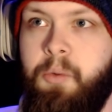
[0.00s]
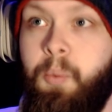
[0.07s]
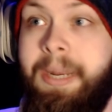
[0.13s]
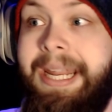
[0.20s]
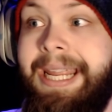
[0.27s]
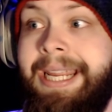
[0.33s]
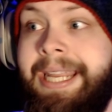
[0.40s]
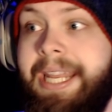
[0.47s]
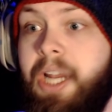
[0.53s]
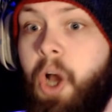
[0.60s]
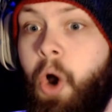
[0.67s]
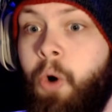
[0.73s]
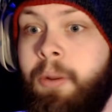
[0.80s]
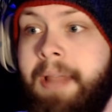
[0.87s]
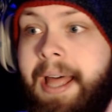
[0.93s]
We didn't get
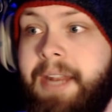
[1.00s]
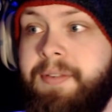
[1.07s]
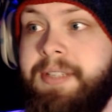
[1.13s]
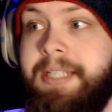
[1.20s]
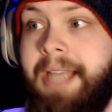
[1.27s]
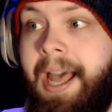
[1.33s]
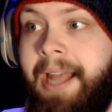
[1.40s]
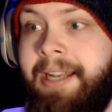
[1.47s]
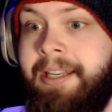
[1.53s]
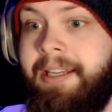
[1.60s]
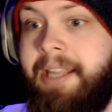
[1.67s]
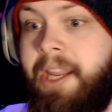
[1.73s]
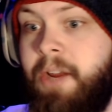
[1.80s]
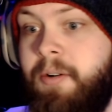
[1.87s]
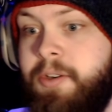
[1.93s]
a whole lot of Scott
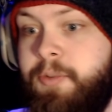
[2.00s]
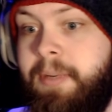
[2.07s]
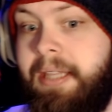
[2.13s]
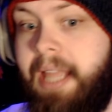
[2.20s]
and Kira's